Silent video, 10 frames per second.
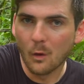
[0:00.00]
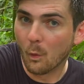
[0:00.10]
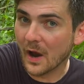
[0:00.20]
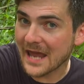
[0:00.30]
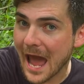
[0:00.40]

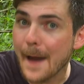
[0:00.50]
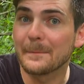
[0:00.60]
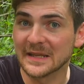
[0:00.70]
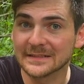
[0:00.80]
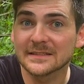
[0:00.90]
what
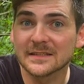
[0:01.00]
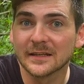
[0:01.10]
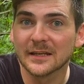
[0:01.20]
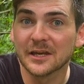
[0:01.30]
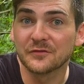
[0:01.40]
happens
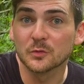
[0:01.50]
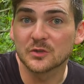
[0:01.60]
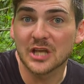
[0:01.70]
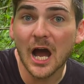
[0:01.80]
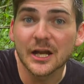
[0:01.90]
if you
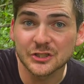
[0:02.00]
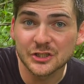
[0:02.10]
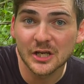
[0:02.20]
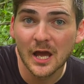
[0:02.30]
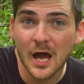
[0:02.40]

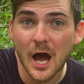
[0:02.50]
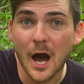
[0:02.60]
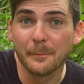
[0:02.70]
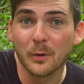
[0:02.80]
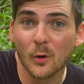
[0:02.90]
touch
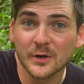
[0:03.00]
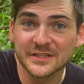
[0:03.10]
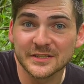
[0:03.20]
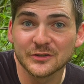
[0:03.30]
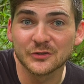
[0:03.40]
a
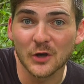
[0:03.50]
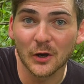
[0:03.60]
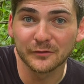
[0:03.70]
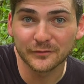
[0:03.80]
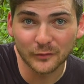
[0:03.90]
poison
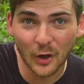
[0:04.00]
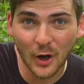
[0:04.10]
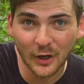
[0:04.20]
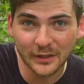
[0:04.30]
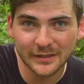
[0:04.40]
dart
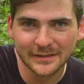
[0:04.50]
frog?